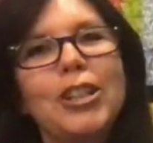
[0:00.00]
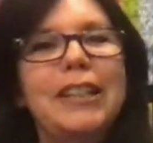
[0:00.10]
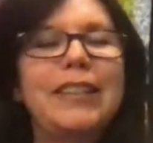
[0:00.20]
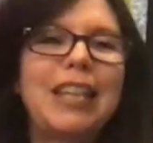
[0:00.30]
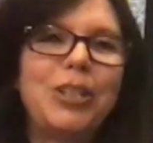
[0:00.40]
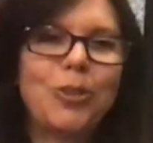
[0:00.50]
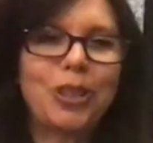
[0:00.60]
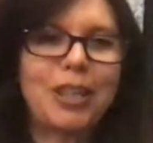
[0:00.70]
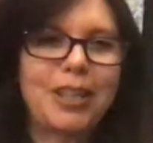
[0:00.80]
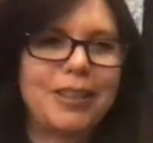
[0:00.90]
is that you
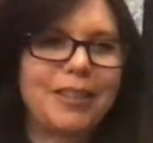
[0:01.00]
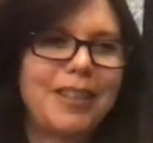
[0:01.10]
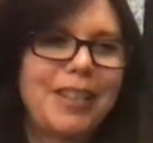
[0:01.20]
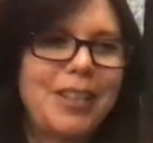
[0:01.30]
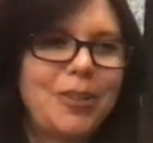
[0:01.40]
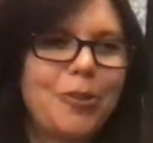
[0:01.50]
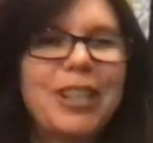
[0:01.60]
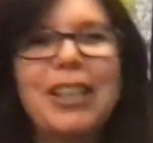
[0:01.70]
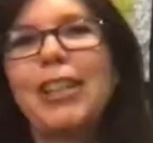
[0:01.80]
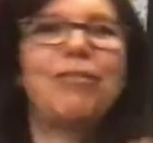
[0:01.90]
can you
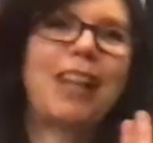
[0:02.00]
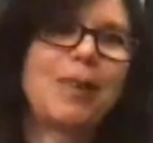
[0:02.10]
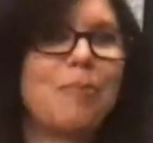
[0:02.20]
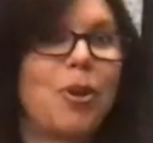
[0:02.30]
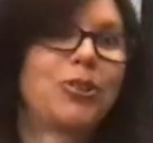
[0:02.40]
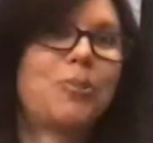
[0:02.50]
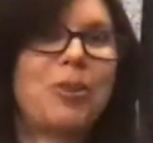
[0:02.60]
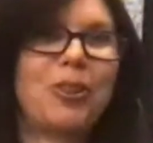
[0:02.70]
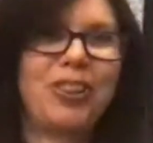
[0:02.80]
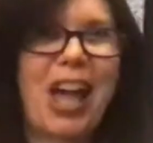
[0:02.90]
can live like
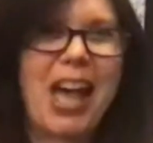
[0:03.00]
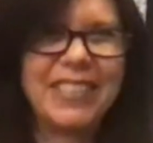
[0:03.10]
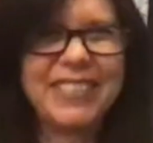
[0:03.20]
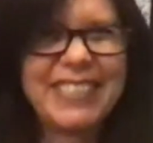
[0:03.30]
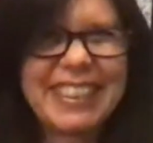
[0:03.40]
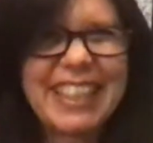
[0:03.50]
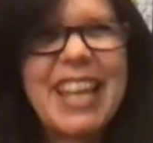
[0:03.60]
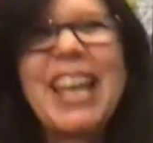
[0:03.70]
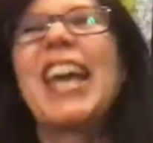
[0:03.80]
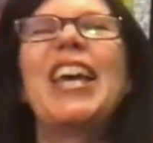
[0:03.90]
multiple lives
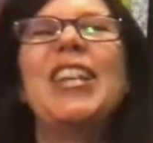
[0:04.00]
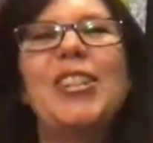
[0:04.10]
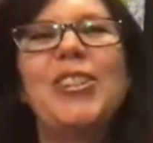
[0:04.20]
and hmm.